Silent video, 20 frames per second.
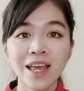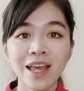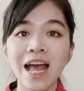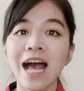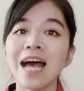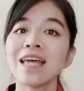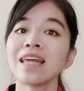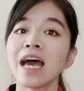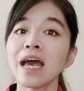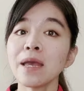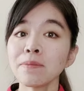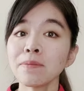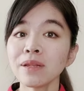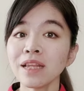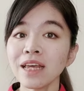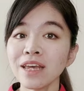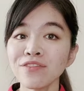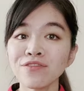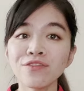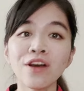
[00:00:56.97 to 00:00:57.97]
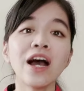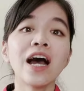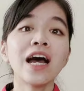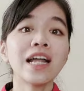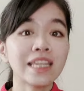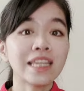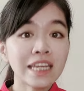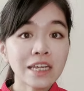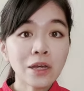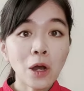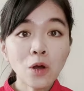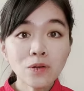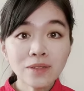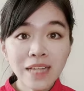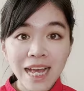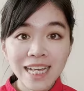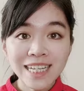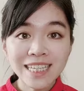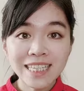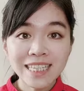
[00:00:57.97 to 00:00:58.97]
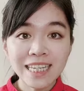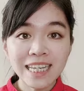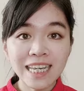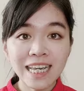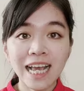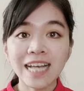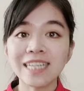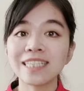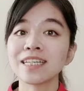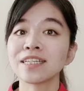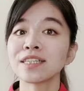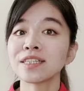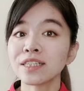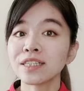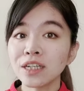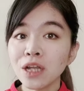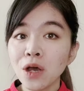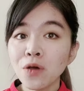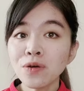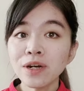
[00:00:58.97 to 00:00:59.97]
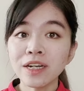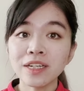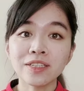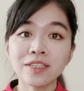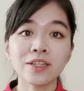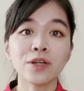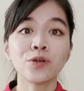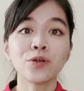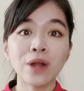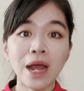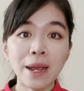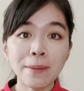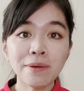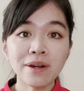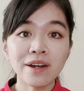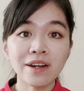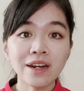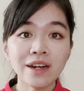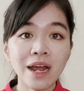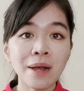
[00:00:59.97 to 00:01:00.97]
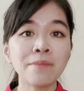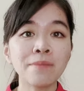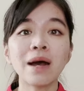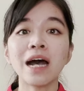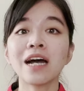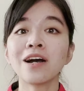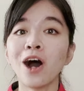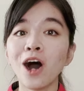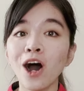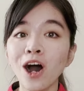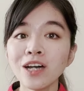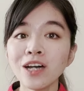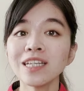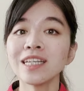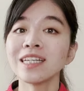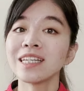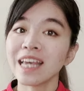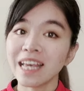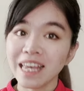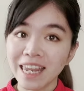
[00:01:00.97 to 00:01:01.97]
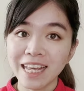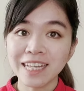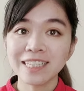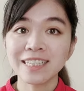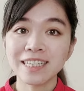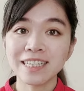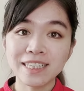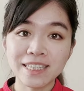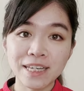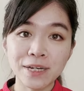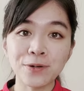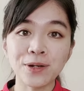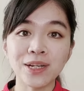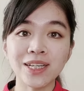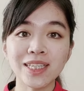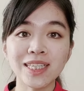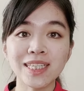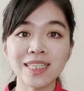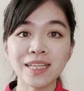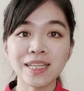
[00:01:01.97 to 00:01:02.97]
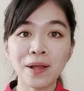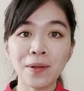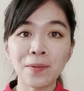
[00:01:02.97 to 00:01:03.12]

And I believe the 09C is the slowest rubber among all the Dignics series.